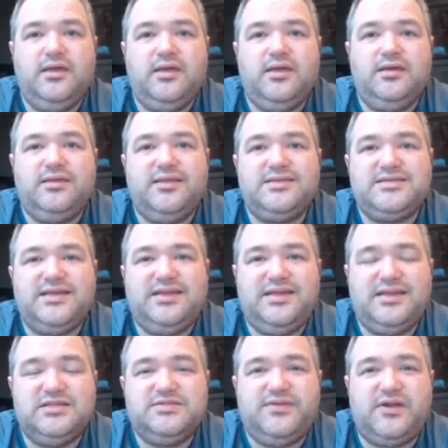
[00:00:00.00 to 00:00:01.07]
Now this
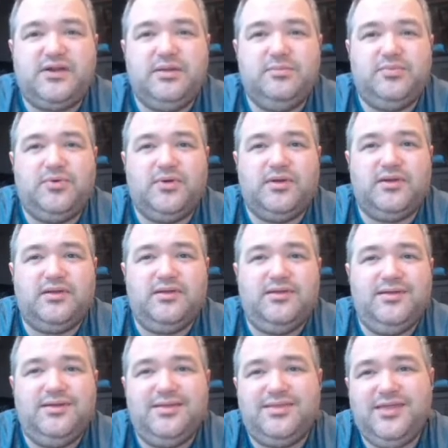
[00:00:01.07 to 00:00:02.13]
idea is very important.
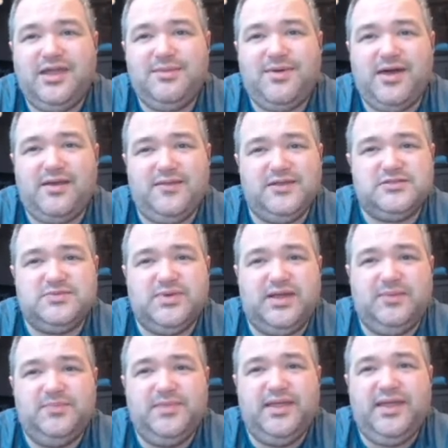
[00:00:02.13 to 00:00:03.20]
Think about it this
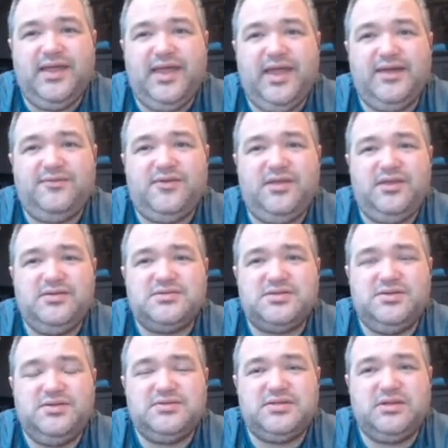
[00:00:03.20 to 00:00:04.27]
way. Every user
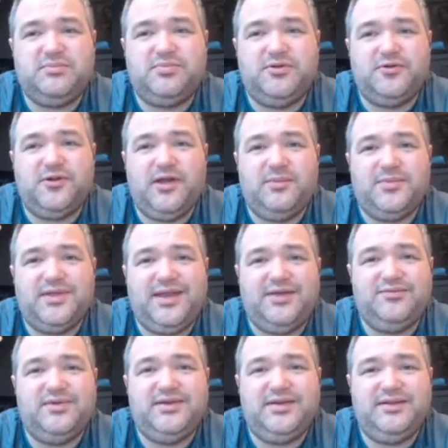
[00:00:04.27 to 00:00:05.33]
using a program can
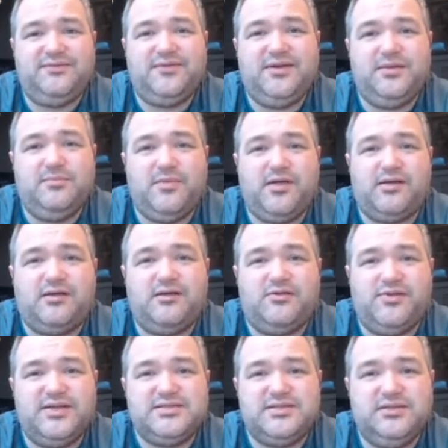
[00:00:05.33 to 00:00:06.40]
have a different monitor
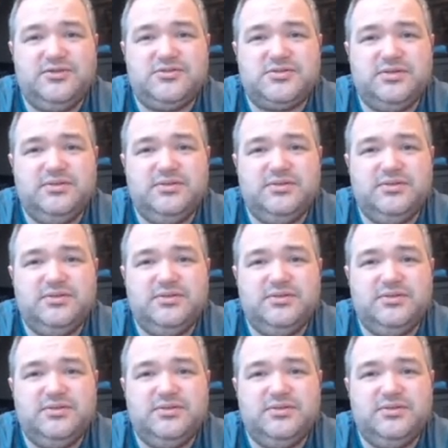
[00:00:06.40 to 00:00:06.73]
resolution.